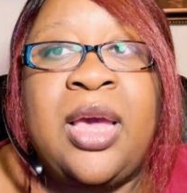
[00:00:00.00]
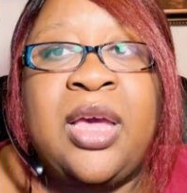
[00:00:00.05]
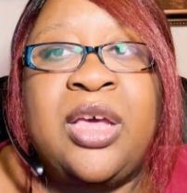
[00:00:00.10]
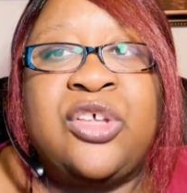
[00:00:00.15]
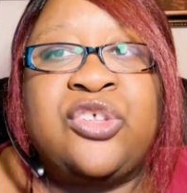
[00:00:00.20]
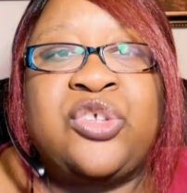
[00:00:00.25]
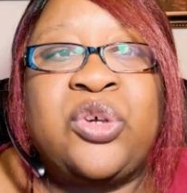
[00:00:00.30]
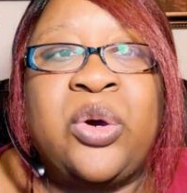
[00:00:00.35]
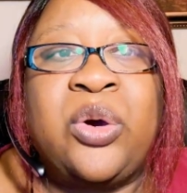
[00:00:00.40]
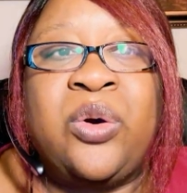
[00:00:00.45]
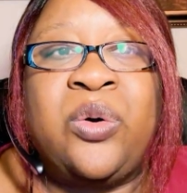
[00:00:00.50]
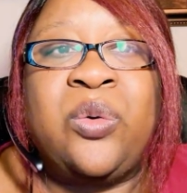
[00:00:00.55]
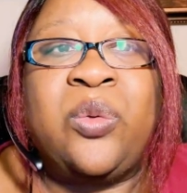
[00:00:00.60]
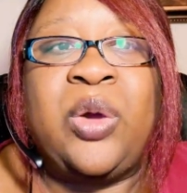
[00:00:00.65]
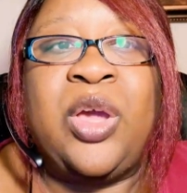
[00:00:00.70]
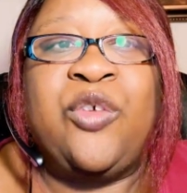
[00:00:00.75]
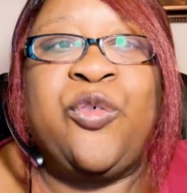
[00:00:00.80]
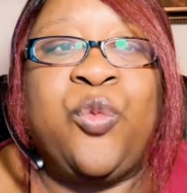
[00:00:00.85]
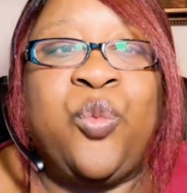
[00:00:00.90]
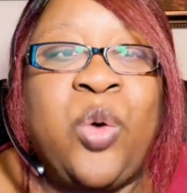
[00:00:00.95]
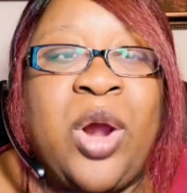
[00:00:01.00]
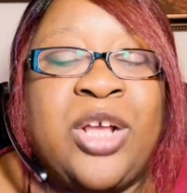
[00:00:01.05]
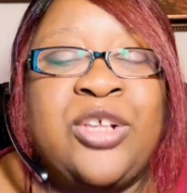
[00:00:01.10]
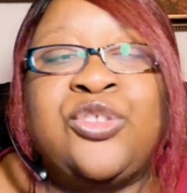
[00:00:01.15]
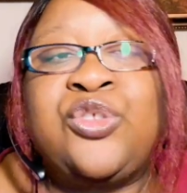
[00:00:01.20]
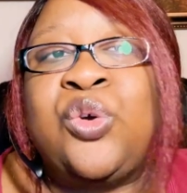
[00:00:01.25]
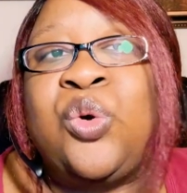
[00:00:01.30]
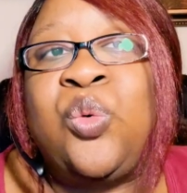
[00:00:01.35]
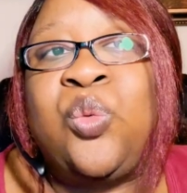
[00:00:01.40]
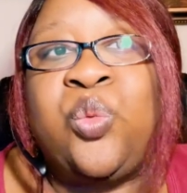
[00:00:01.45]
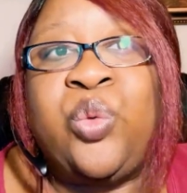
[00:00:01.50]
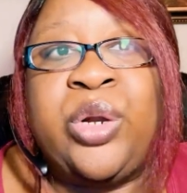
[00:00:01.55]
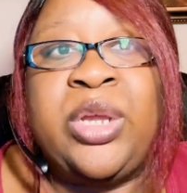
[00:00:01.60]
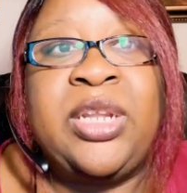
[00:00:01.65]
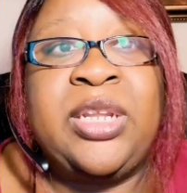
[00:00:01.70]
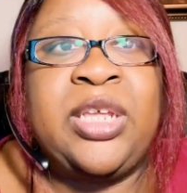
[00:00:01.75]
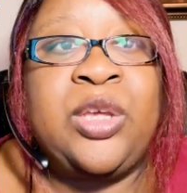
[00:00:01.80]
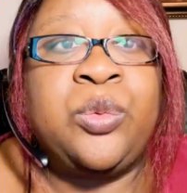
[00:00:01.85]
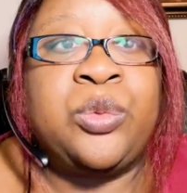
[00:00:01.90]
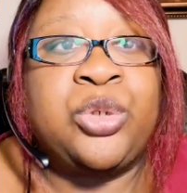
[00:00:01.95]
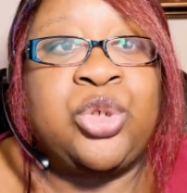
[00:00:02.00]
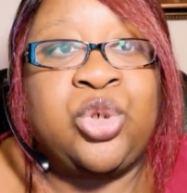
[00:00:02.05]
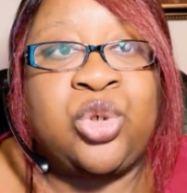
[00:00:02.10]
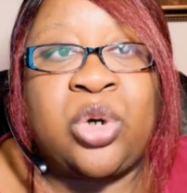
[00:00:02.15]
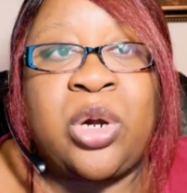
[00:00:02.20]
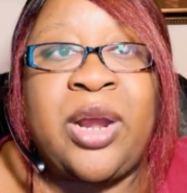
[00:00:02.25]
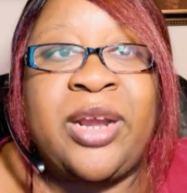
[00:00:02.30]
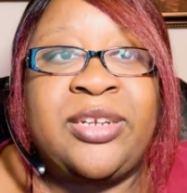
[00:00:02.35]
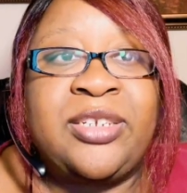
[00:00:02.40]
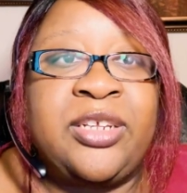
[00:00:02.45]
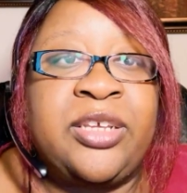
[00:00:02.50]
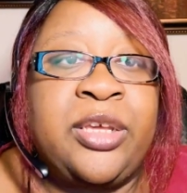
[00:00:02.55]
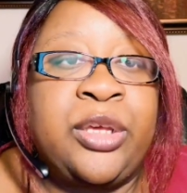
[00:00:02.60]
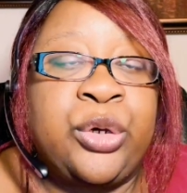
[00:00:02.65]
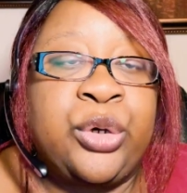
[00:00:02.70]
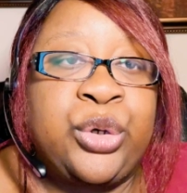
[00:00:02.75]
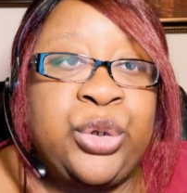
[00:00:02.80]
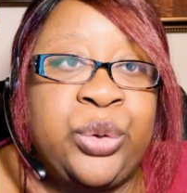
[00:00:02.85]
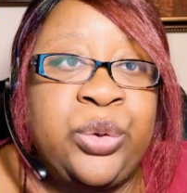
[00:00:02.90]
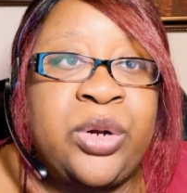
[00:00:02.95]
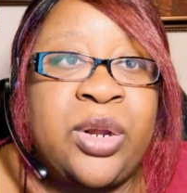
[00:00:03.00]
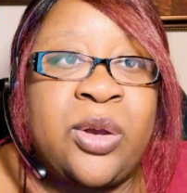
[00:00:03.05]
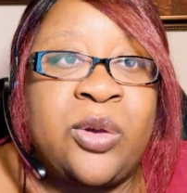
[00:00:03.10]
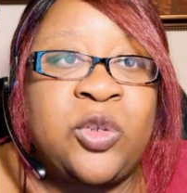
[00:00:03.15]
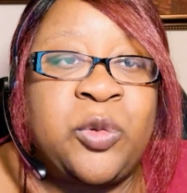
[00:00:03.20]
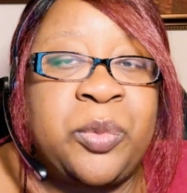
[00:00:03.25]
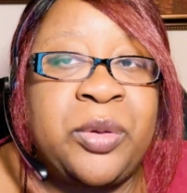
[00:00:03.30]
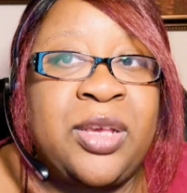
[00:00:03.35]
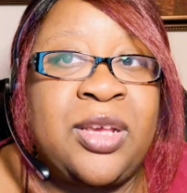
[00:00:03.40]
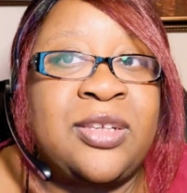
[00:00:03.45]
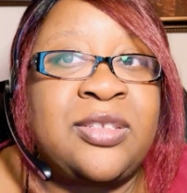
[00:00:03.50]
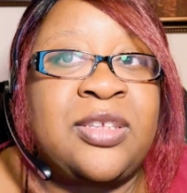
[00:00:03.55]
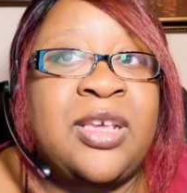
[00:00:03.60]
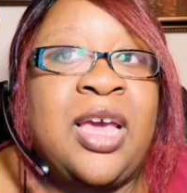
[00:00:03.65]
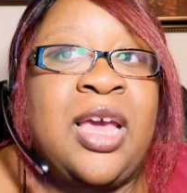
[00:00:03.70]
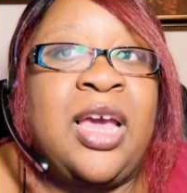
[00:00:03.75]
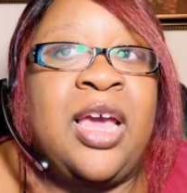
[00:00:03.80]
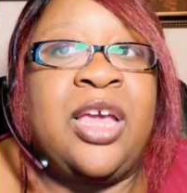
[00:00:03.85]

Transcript: So if Russell really was trying to get kudos because,